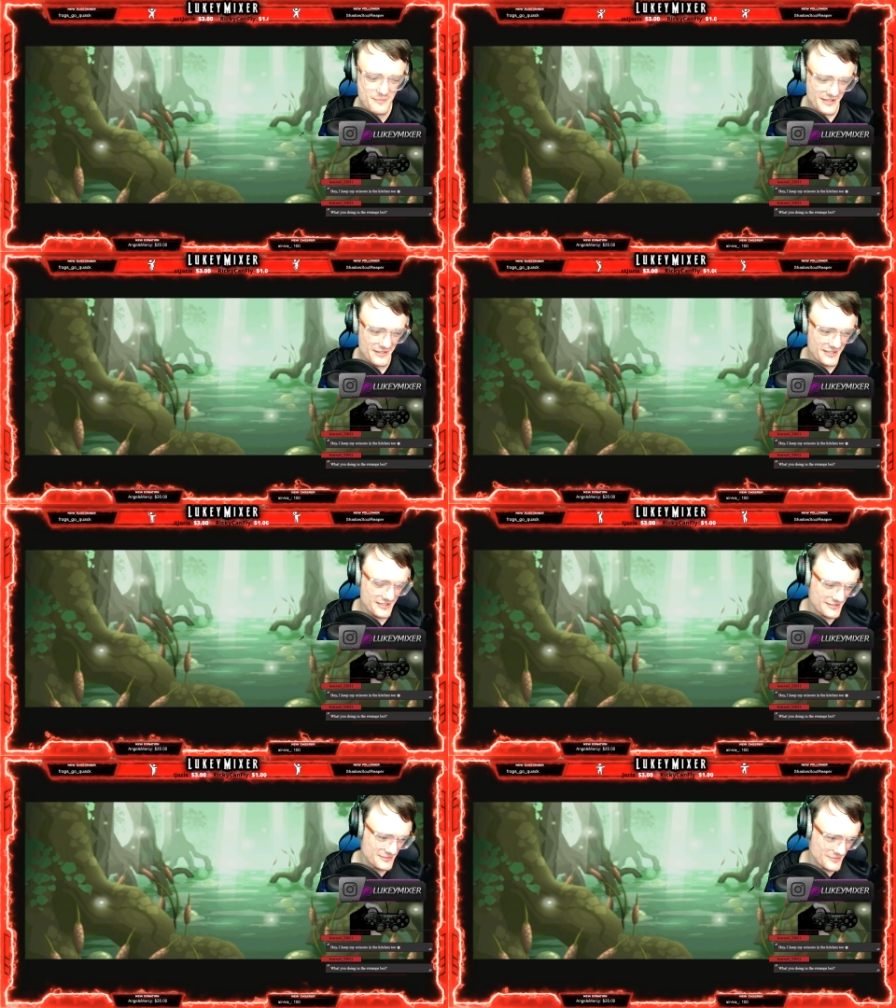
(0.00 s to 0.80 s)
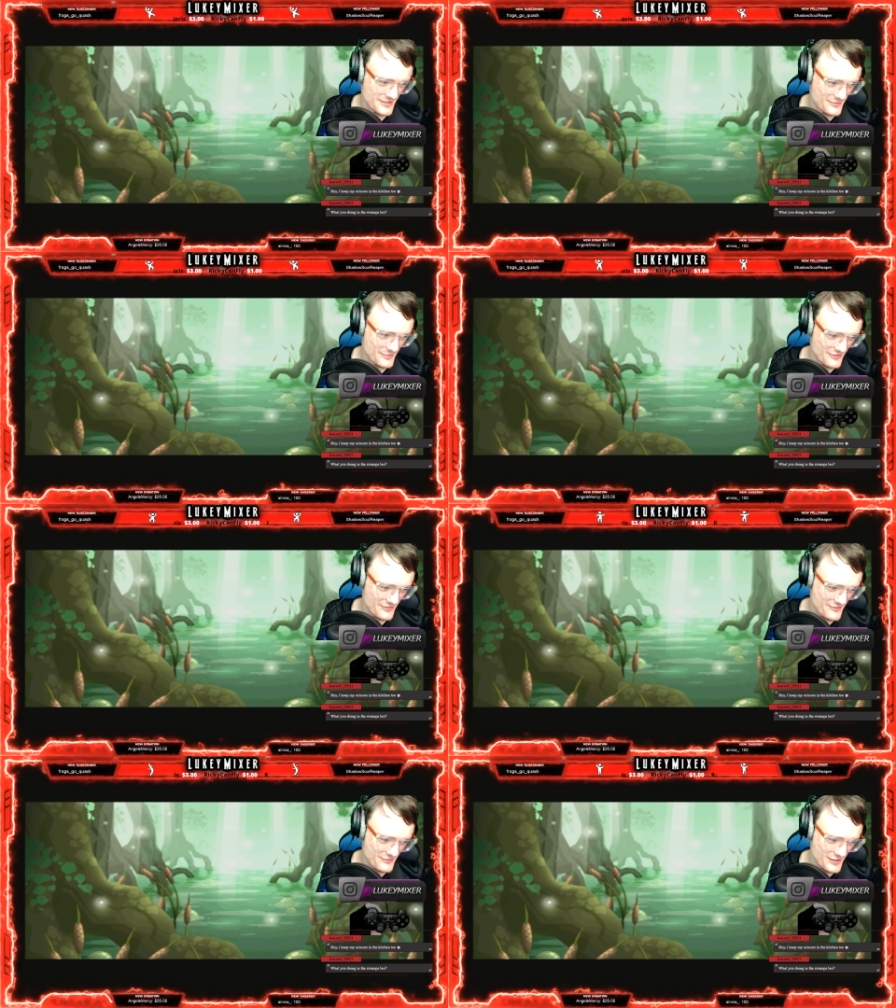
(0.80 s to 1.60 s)
Lee. Man, what the
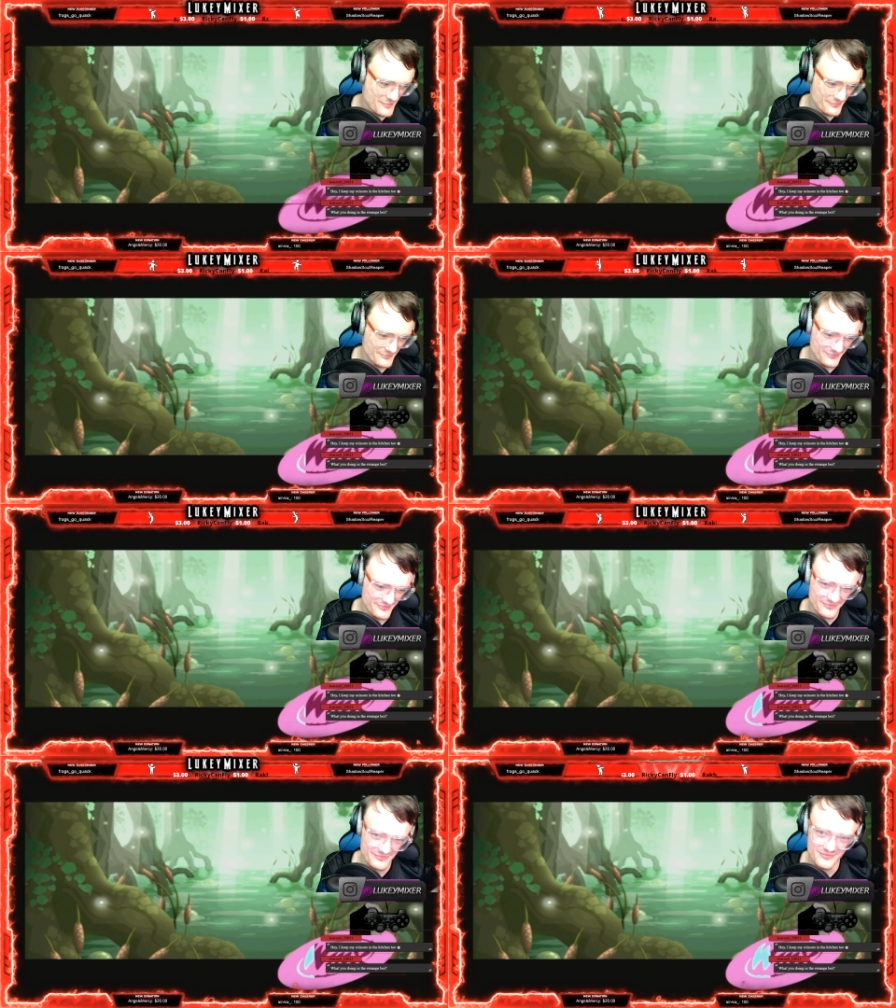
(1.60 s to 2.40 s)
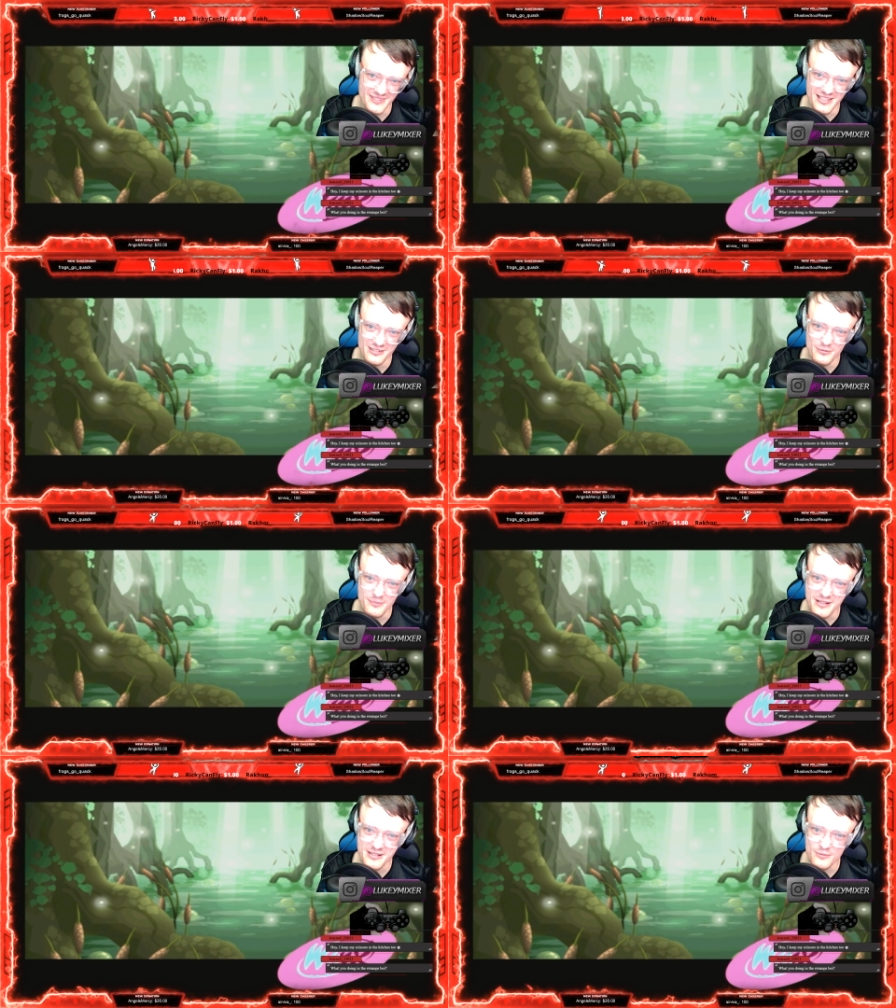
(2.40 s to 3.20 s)
flip flop. Yeah, it's all
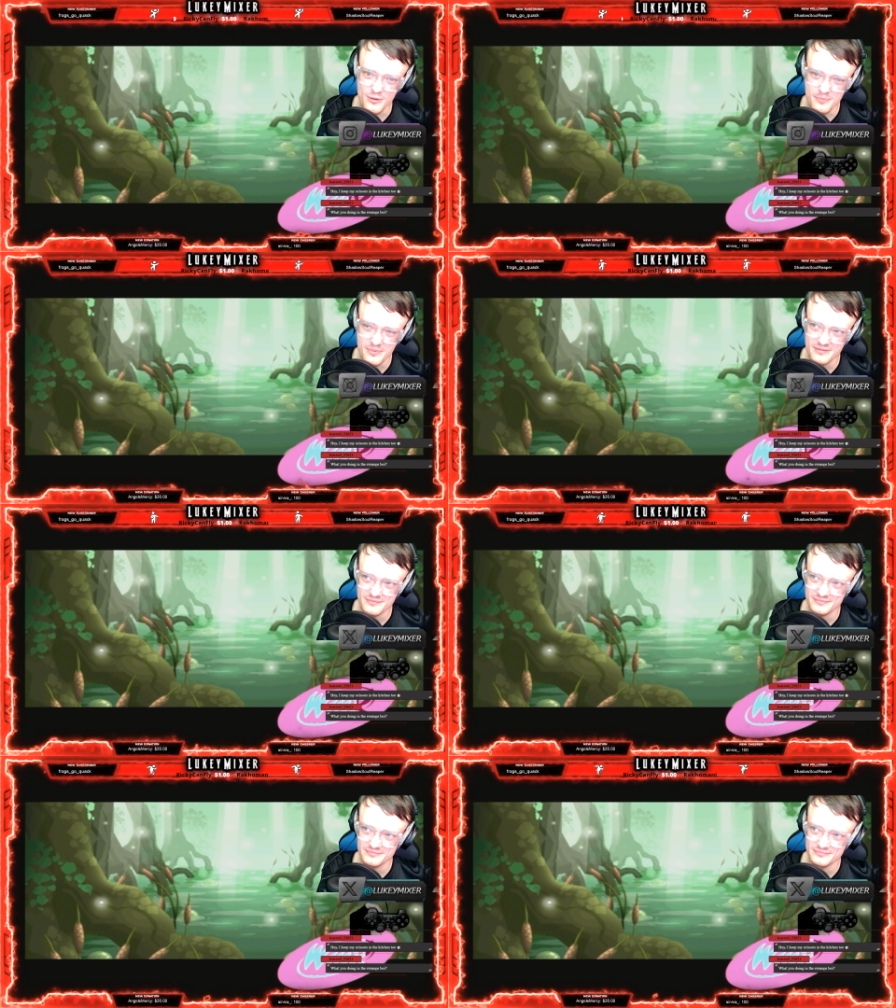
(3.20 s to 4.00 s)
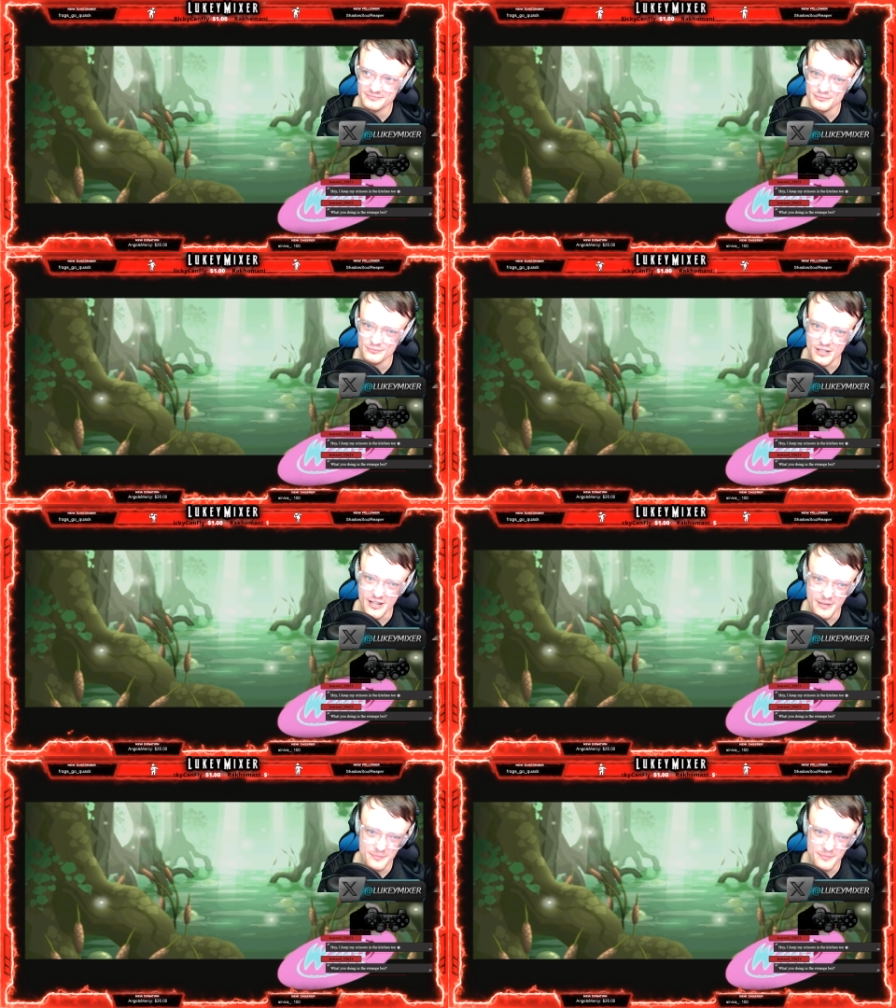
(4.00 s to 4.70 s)
about a swamp. Where I am.